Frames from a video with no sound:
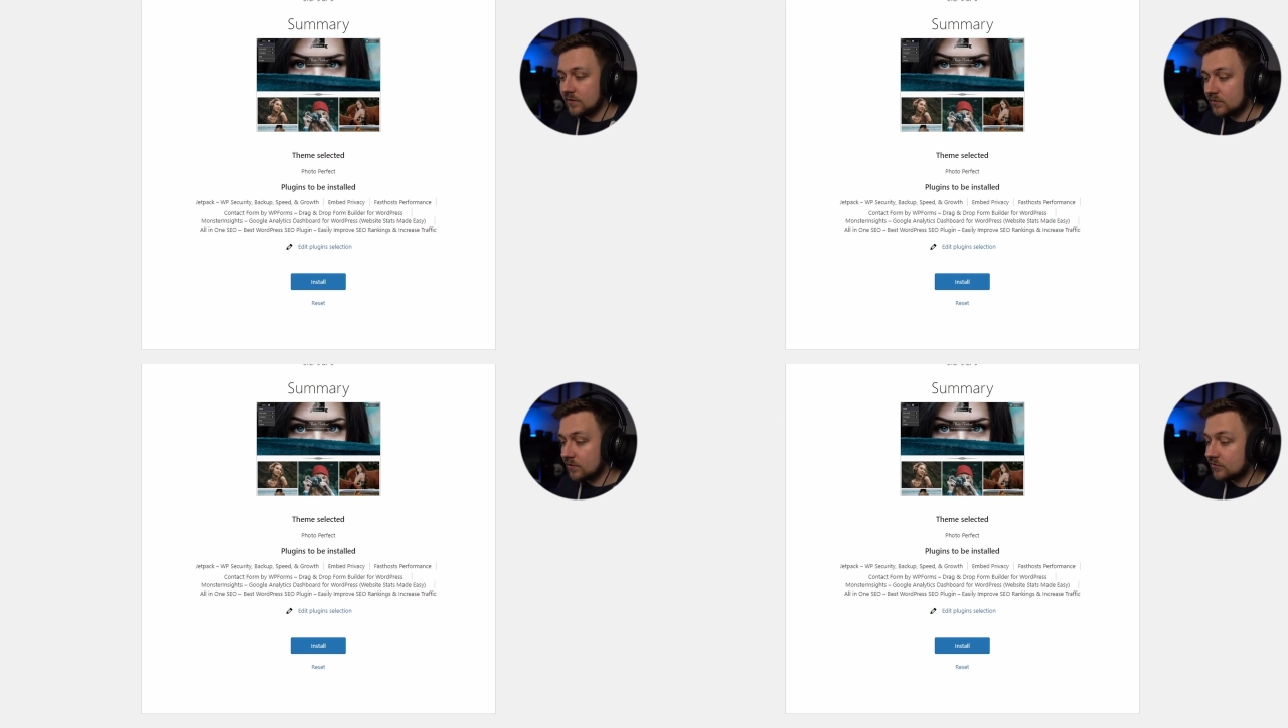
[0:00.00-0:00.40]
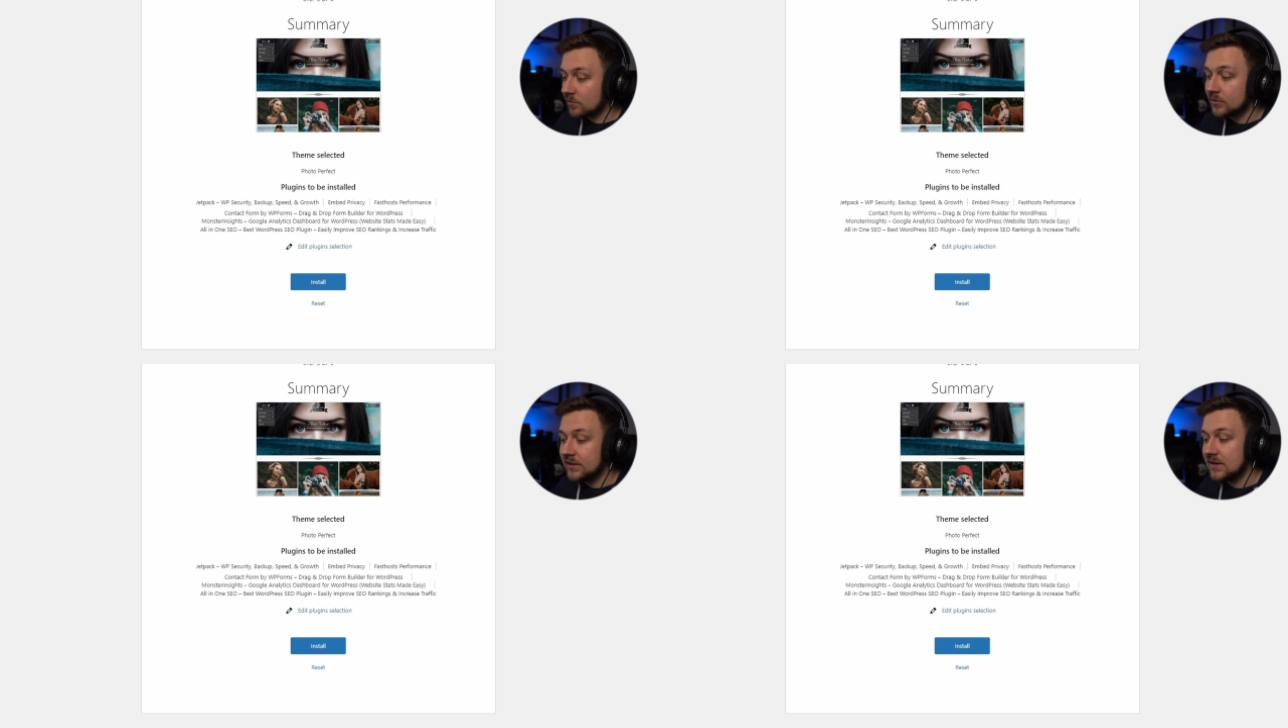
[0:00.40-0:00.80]
If there is
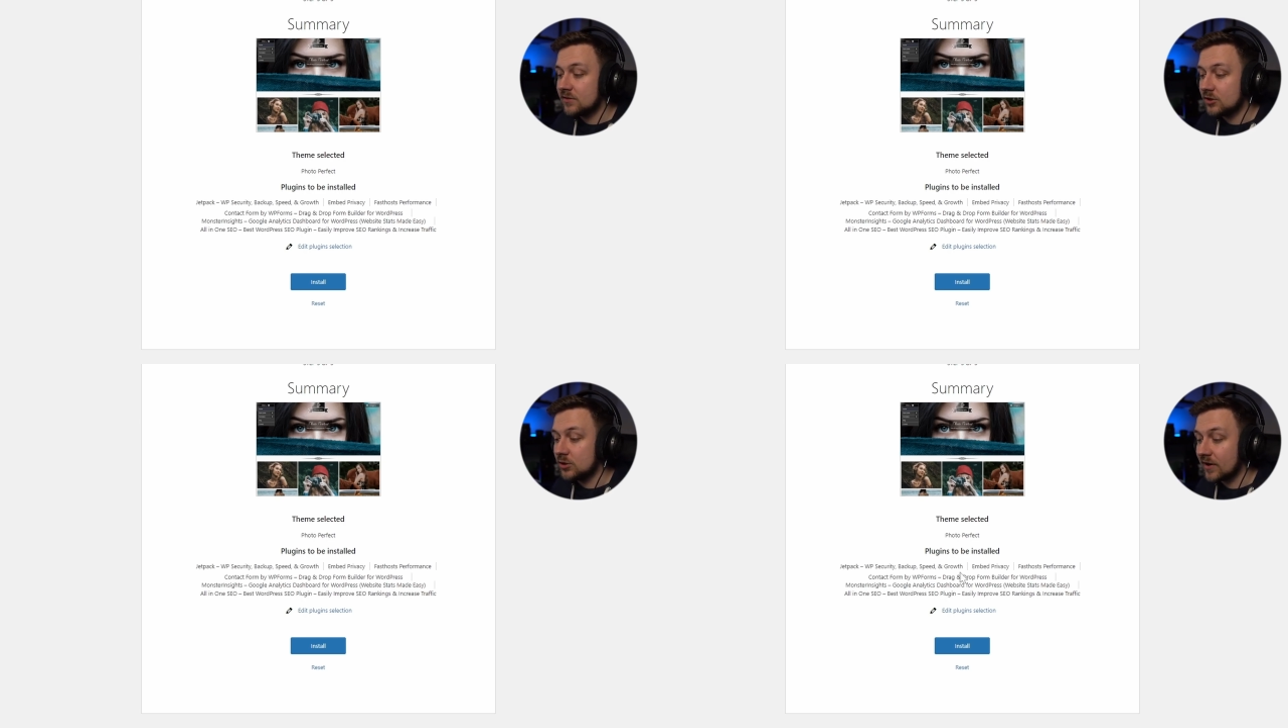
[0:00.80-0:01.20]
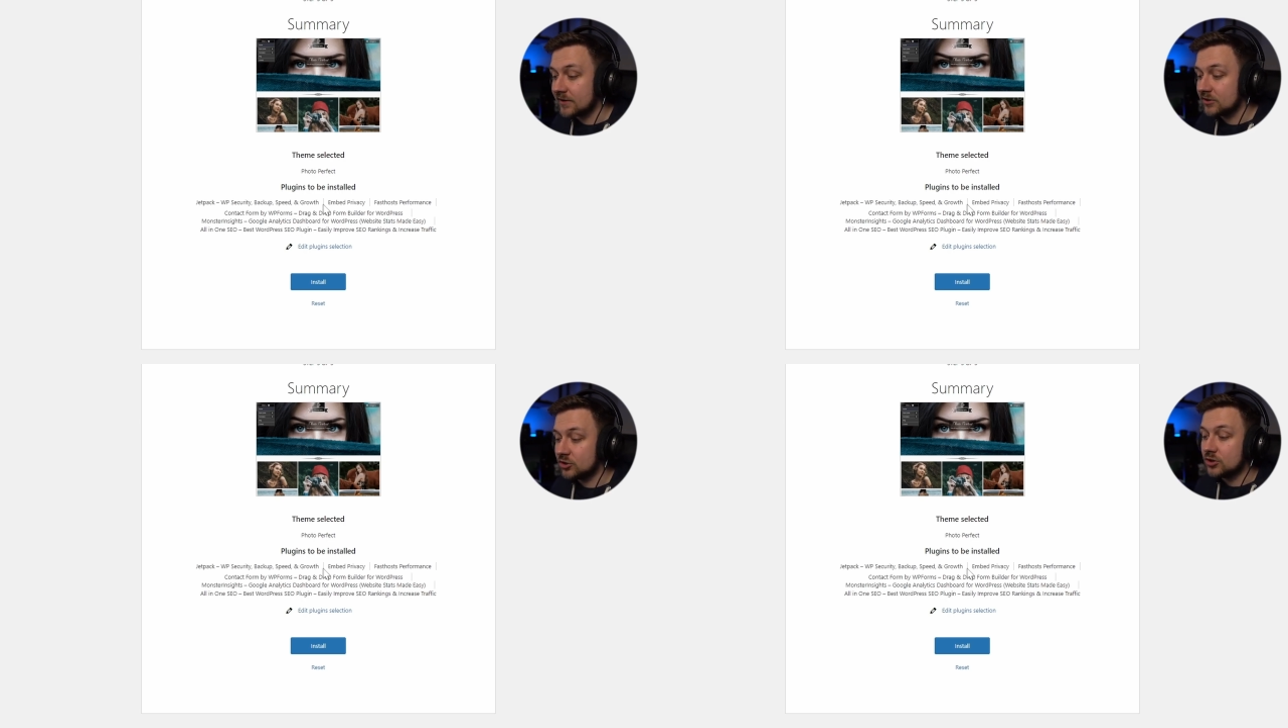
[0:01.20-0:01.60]
something here that you've
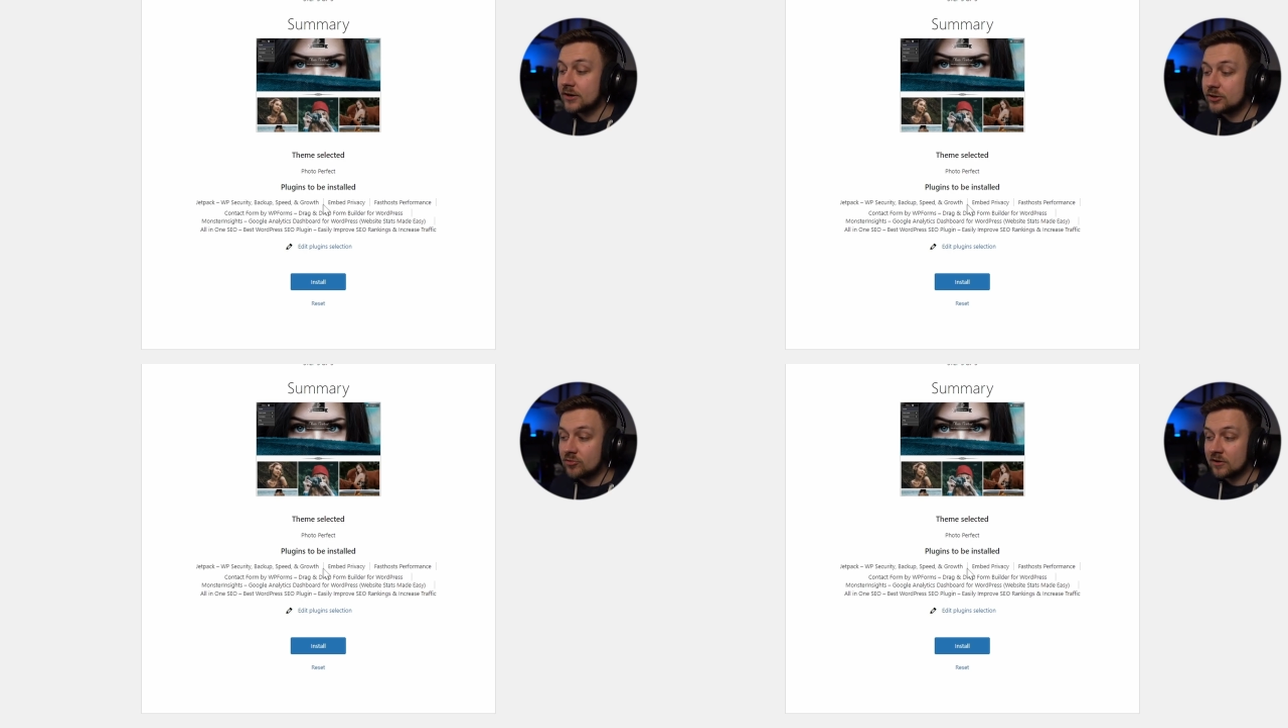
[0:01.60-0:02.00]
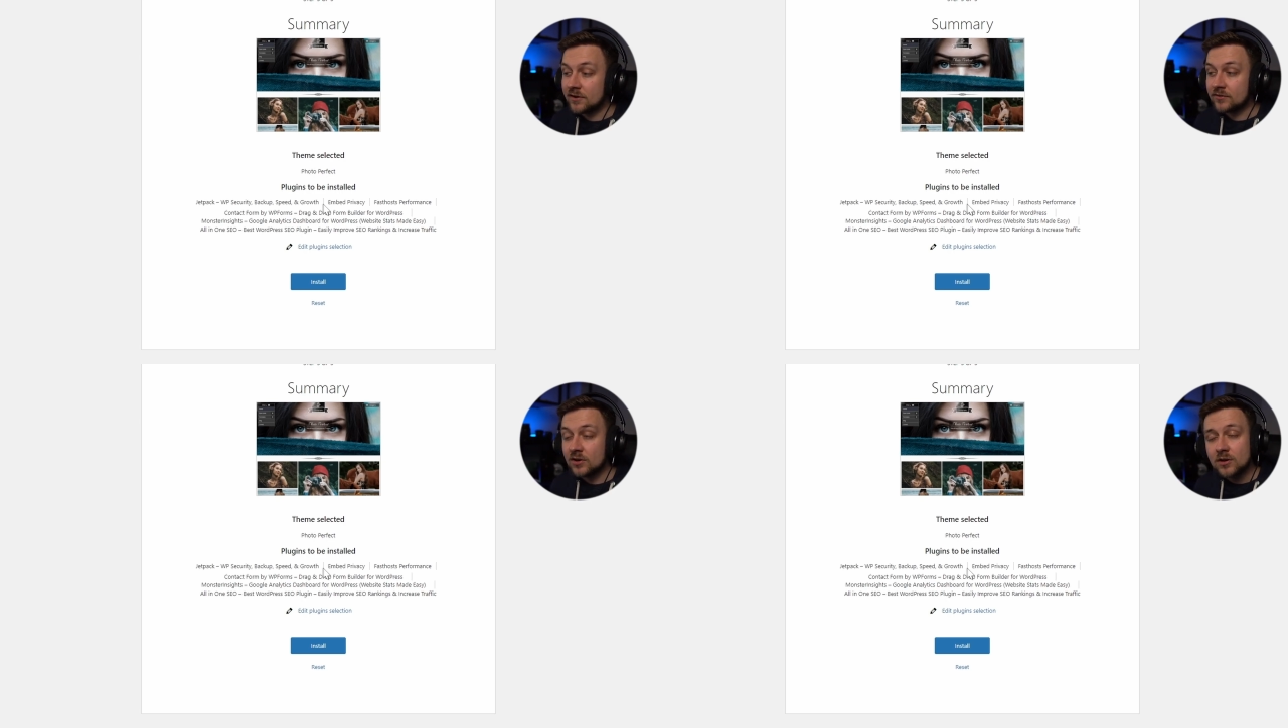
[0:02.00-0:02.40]
added and now you
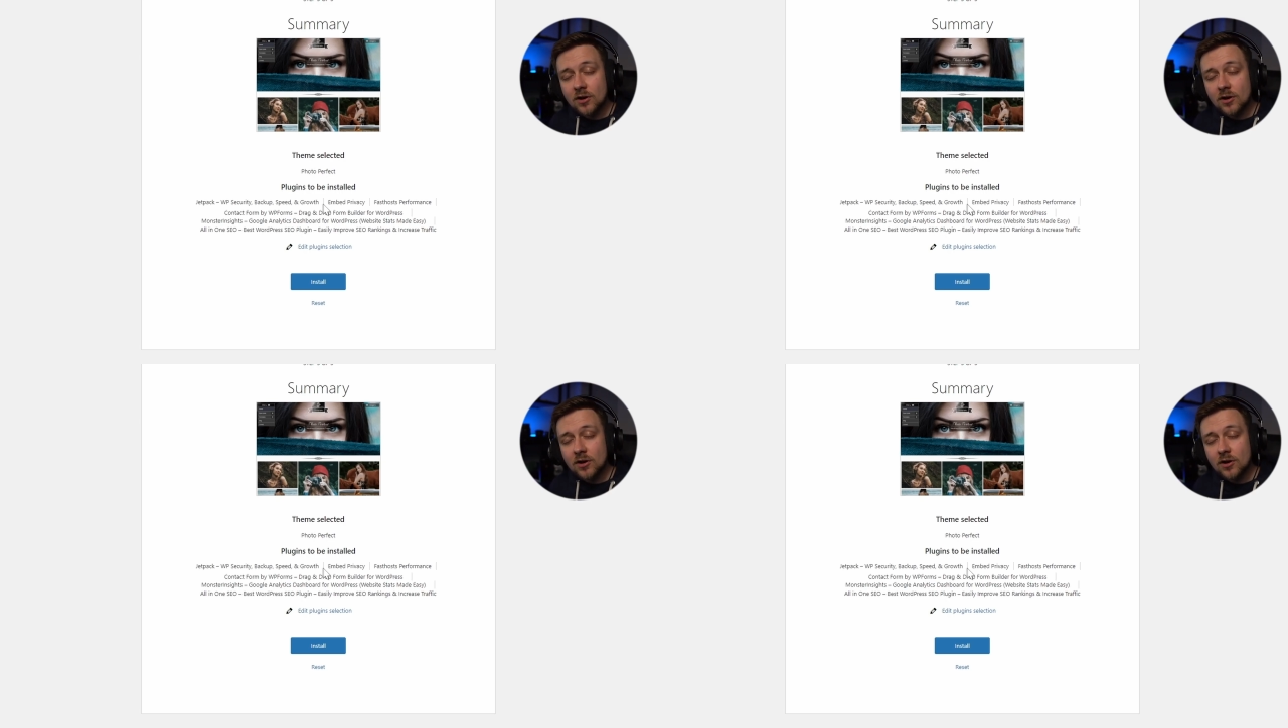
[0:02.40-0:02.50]
realize,